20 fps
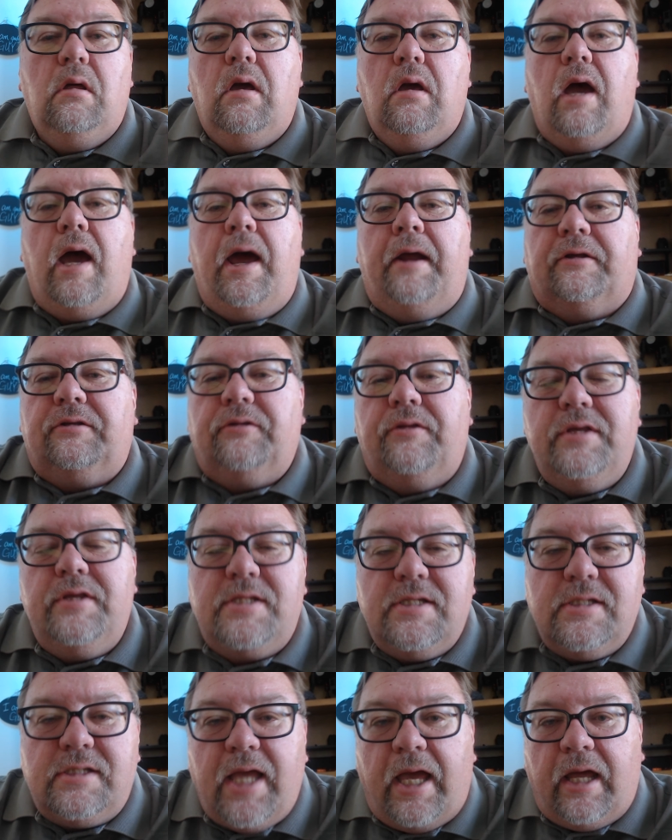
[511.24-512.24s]
All right, so this
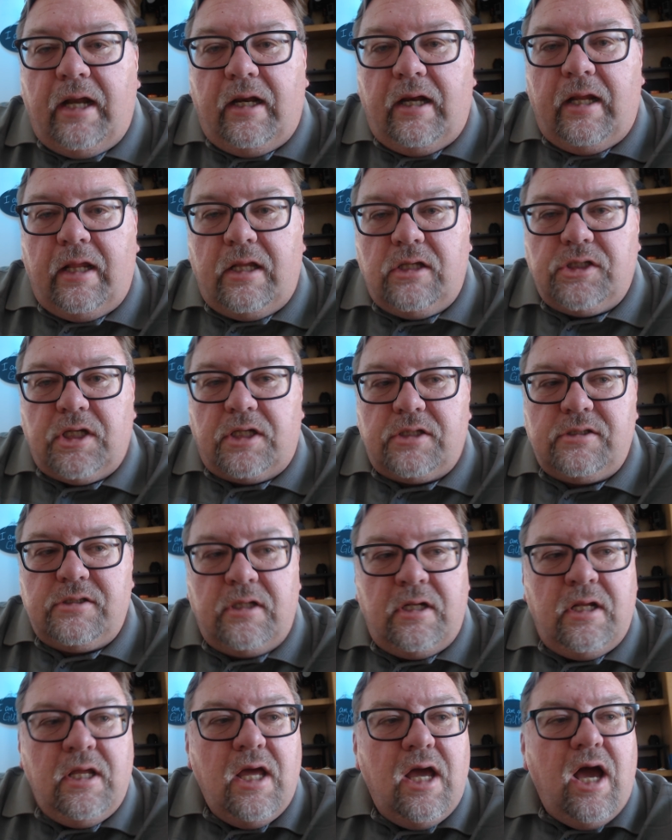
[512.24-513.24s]
is editing, Justin.